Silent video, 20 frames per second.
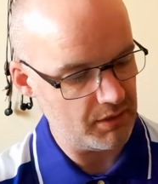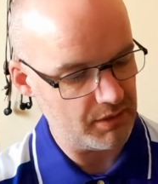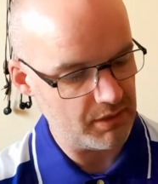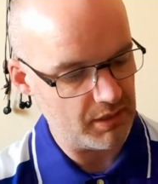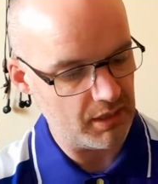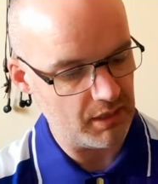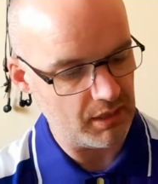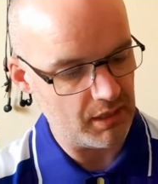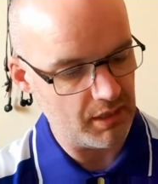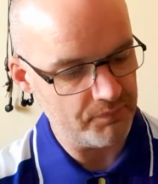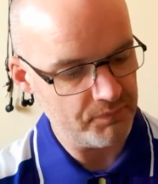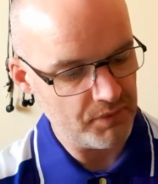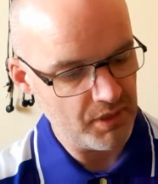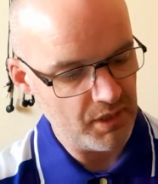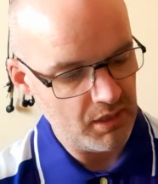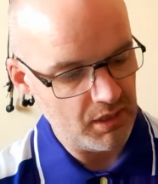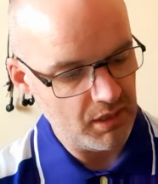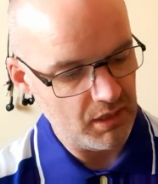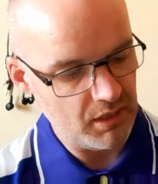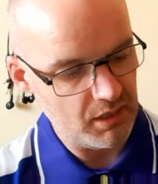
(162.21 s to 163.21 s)
killer.
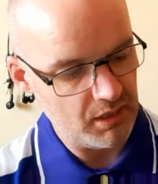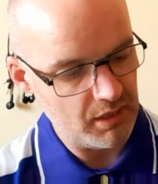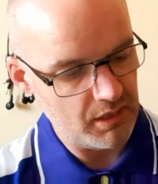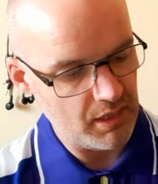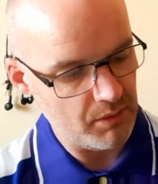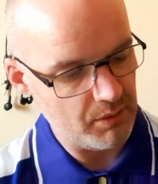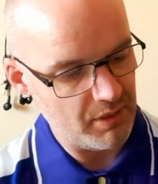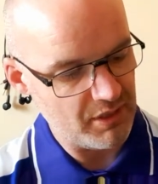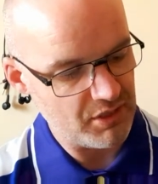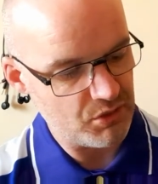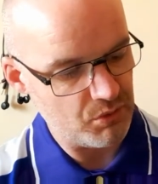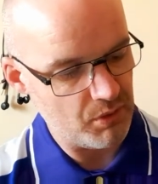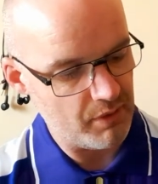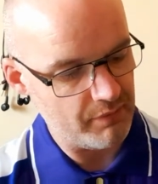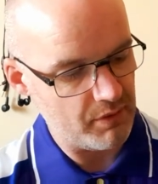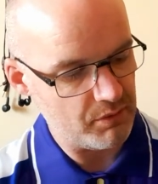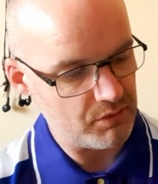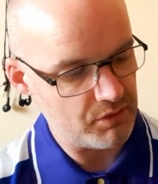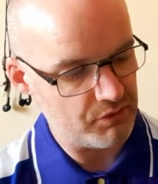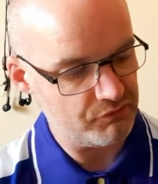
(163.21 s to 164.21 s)
He now has 12
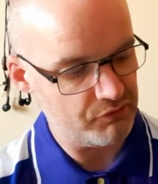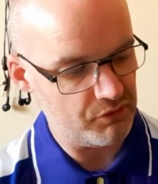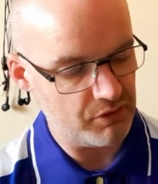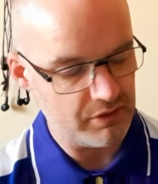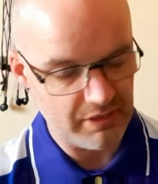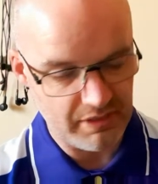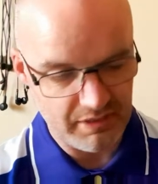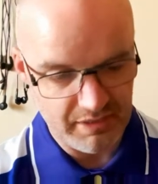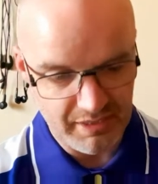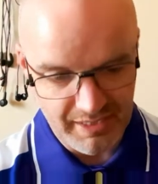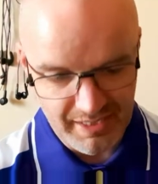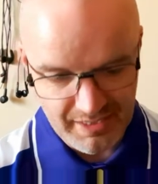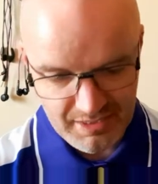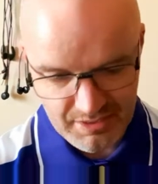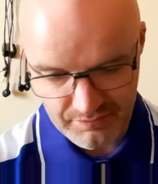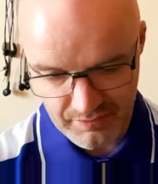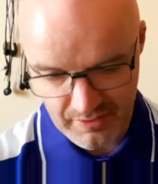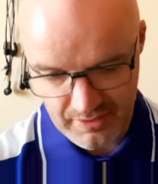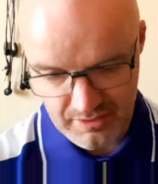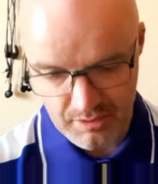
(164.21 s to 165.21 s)
hours to find the next
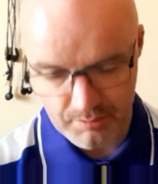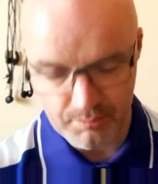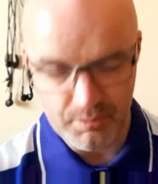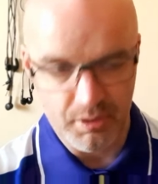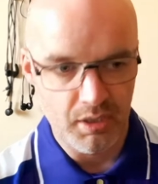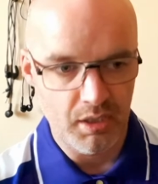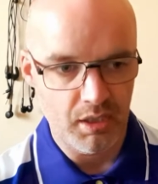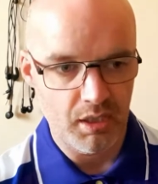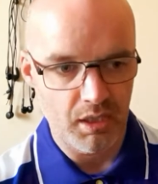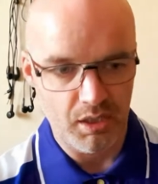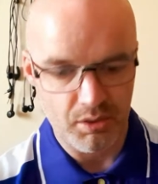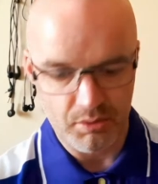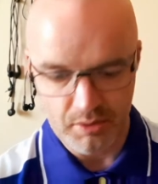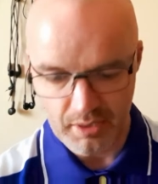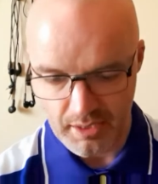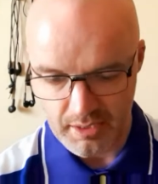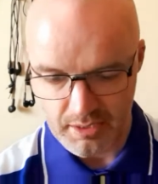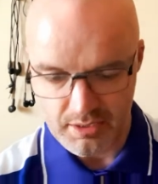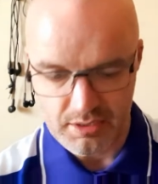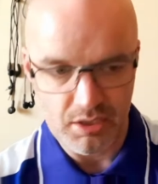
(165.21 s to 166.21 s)
victim.
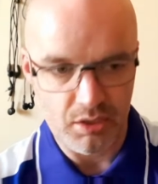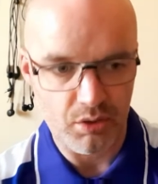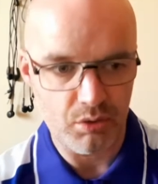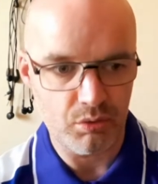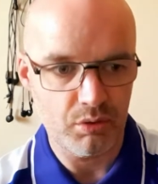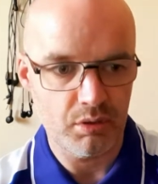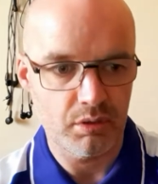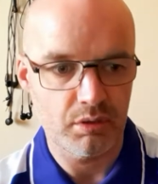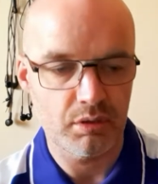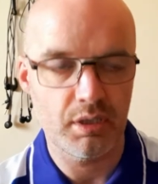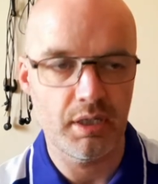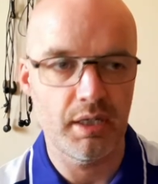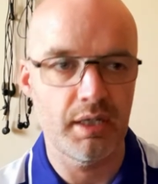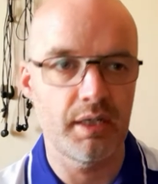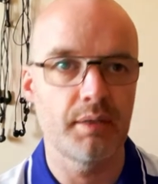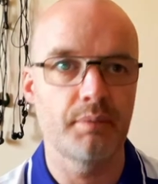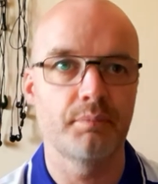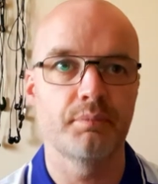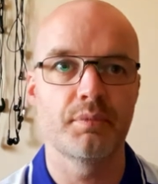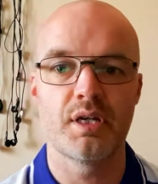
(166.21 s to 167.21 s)
Okay, so
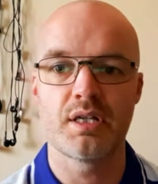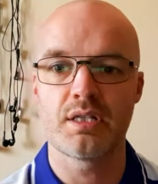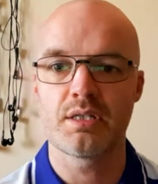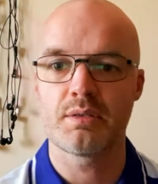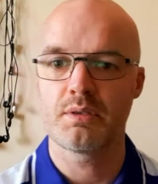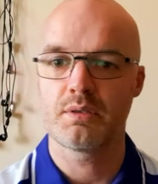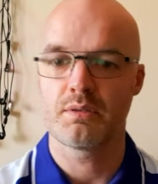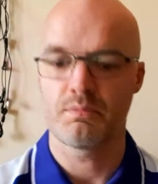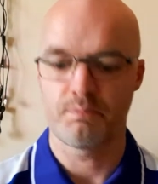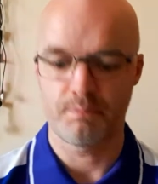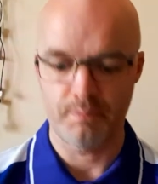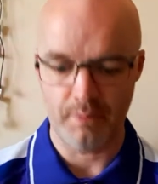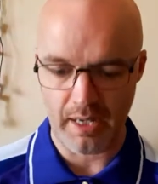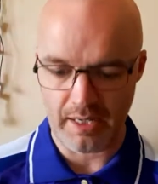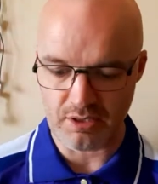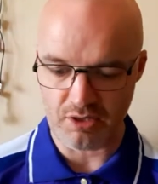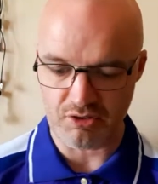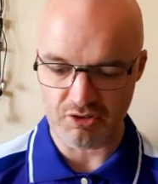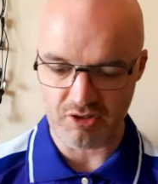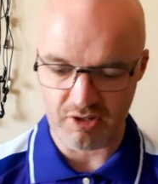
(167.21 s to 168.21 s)
it's,
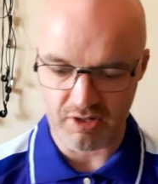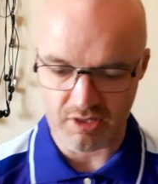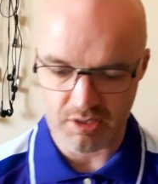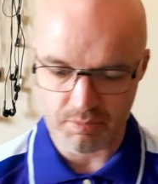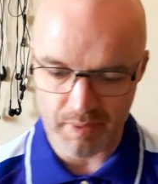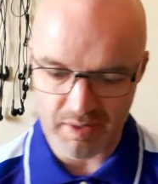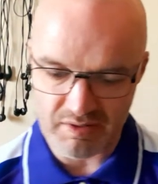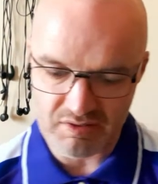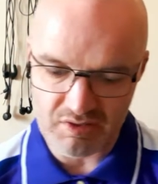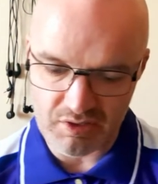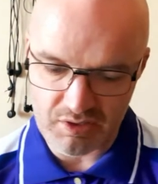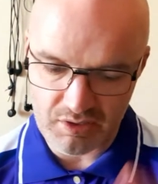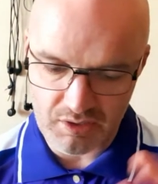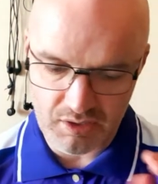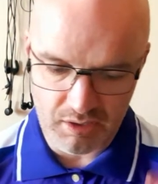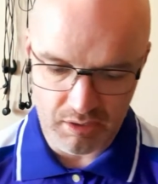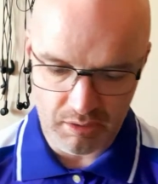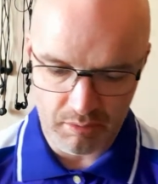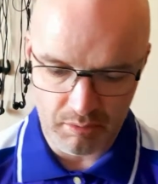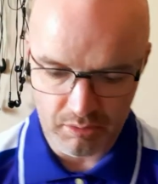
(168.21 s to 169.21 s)
as I said, it's basically
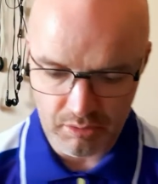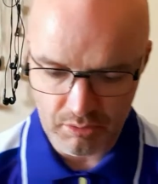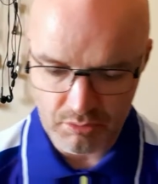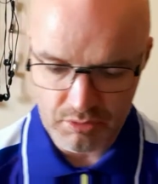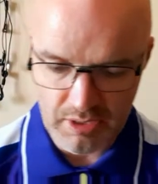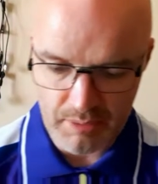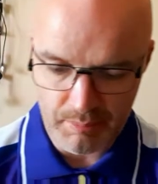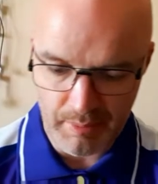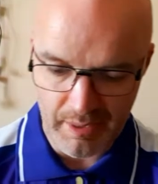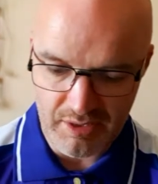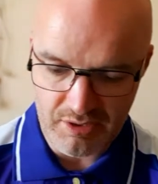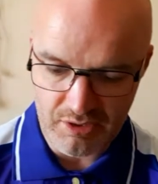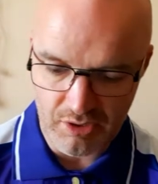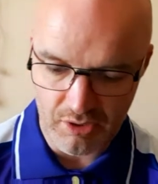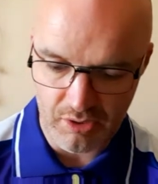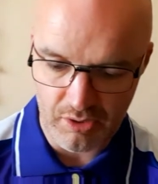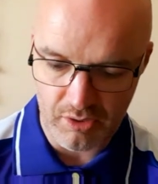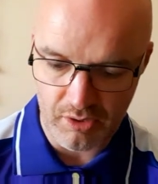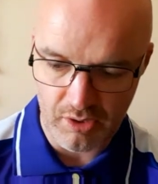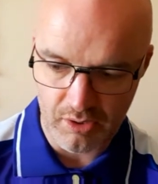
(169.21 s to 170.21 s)
loosely based
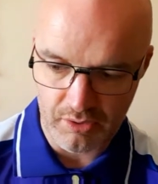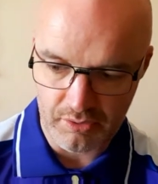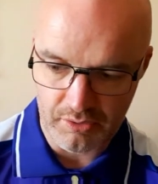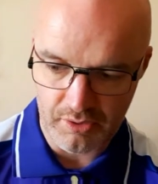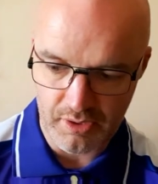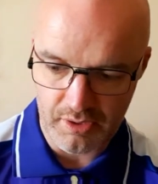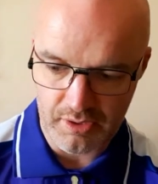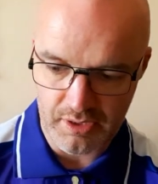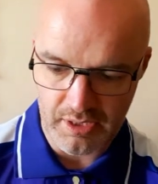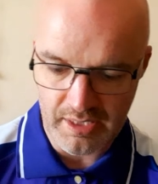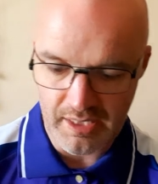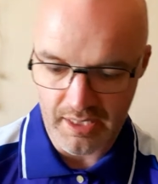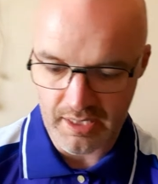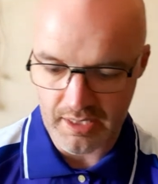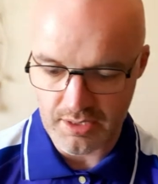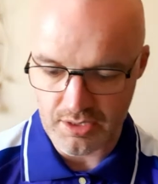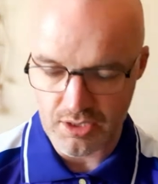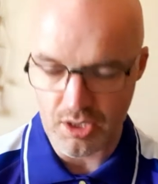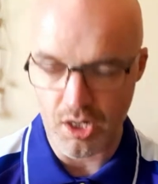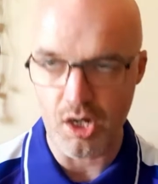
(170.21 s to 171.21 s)
on the
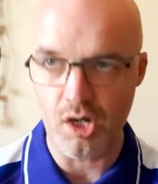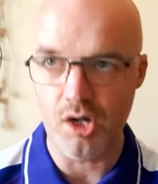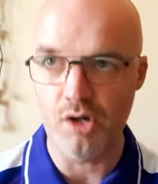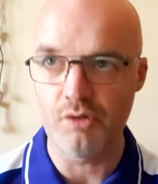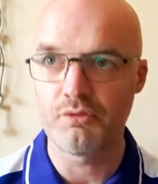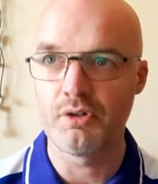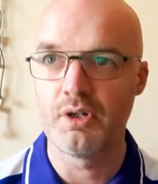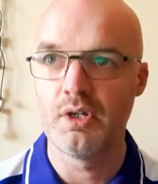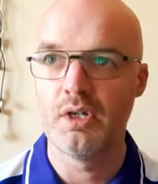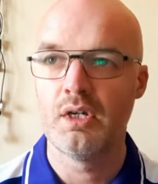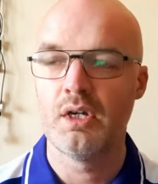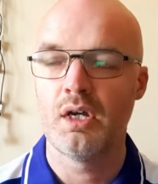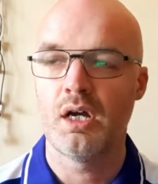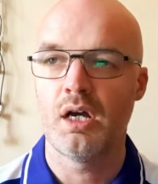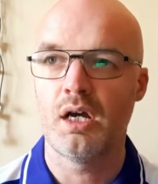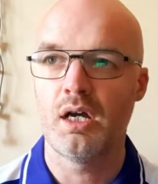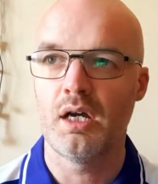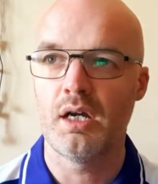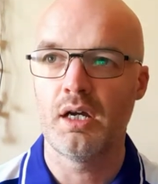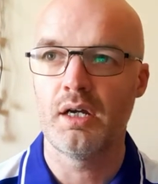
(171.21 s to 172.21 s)
killings of
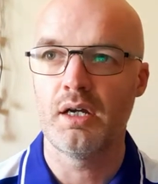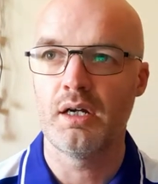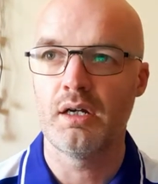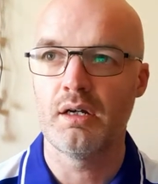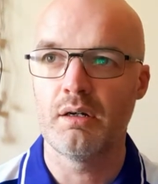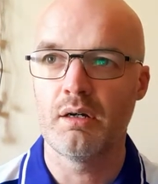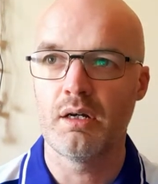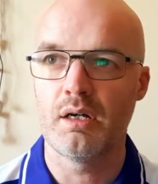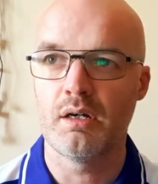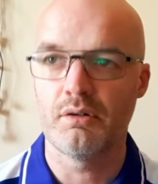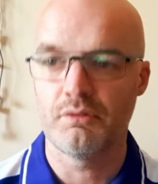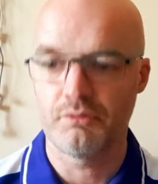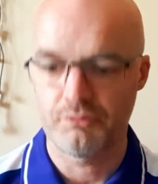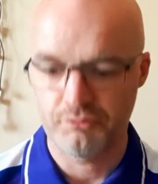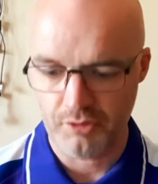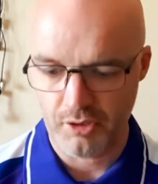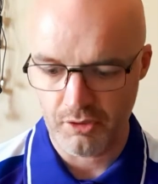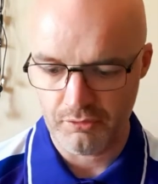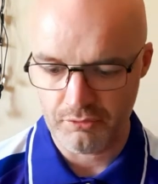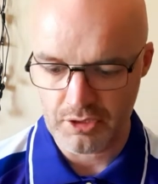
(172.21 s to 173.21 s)

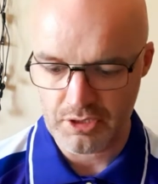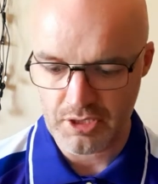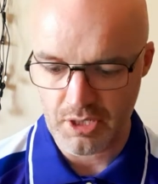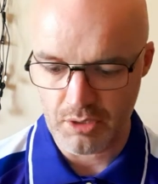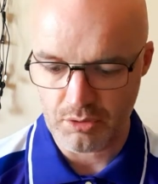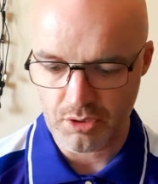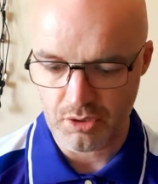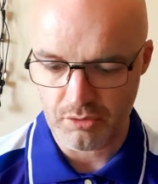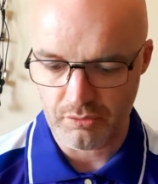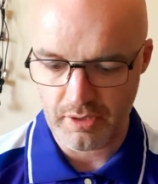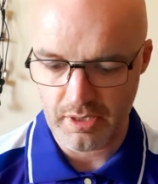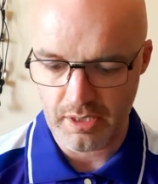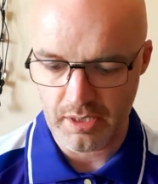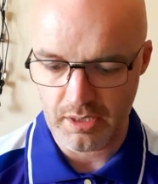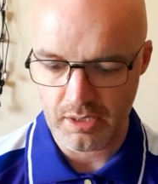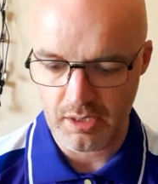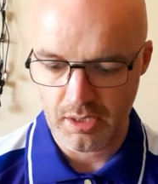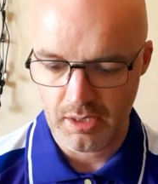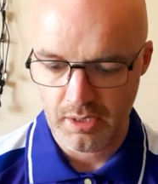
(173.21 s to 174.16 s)
a South Korean